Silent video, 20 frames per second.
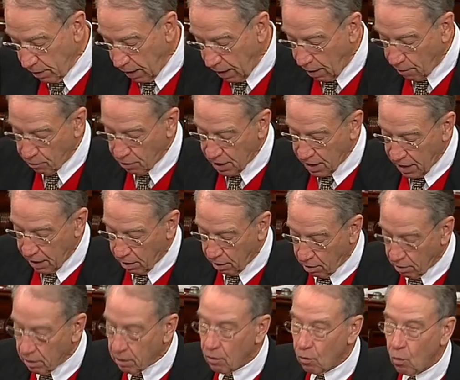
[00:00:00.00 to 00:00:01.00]
every year.
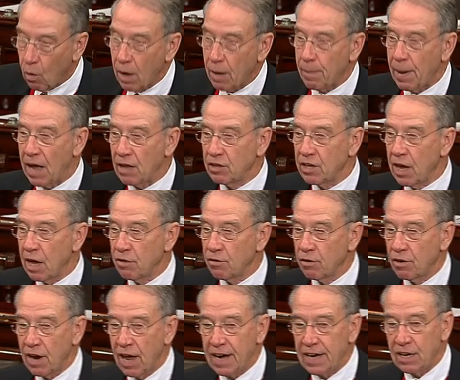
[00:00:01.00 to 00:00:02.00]
What about the
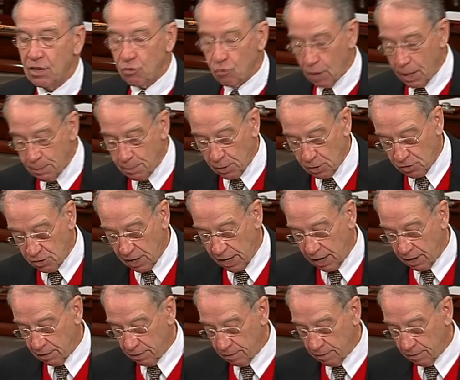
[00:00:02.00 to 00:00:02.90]
other 93%?